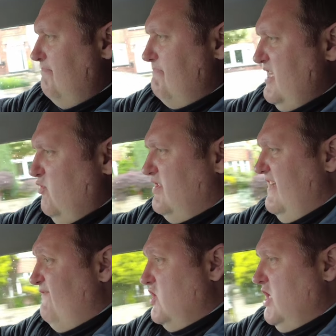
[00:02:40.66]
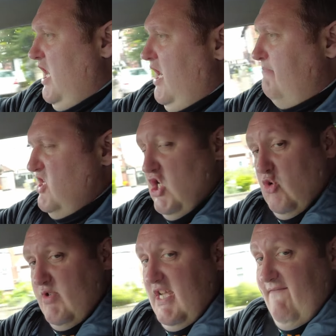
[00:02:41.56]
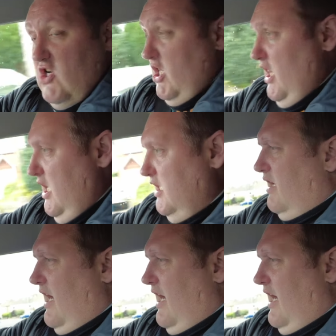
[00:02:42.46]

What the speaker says: Beautiful, beautiful.